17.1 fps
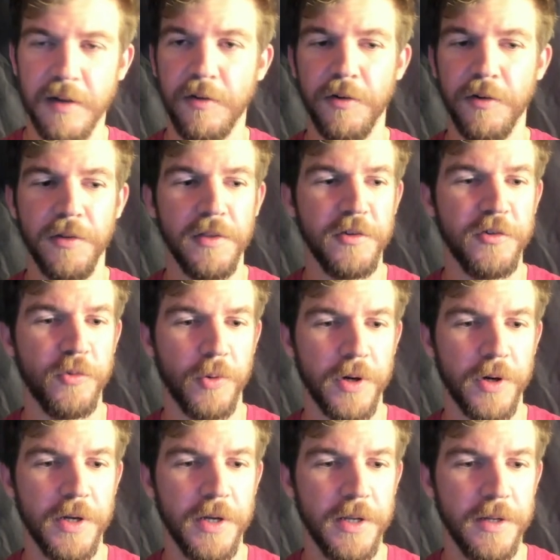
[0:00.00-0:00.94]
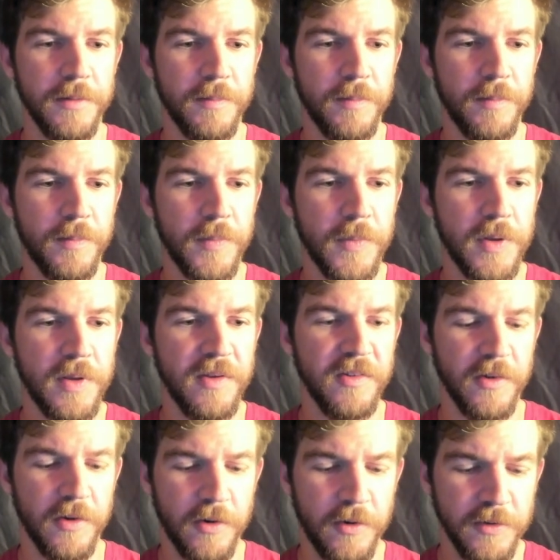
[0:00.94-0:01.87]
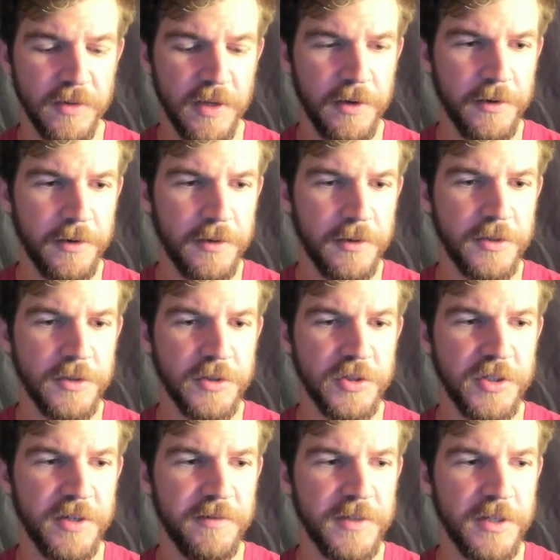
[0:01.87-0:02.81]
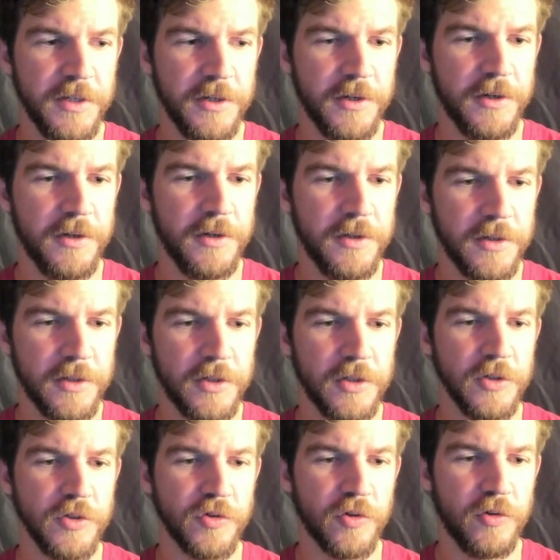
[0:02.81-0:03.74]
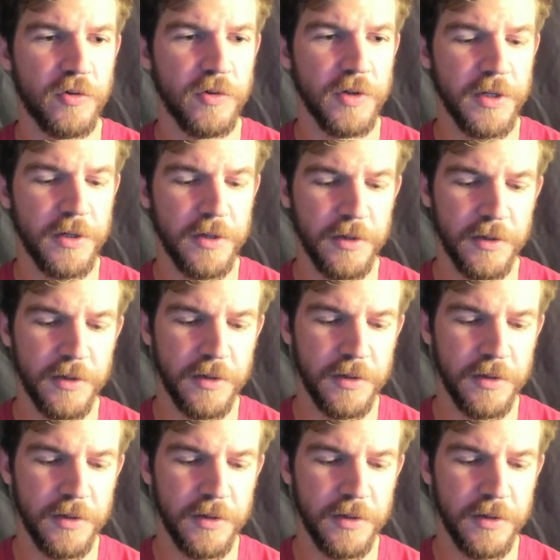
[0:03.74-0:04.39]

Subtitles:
learn the shortcut. It's Alt Enter, Shift Enter, Control Enter.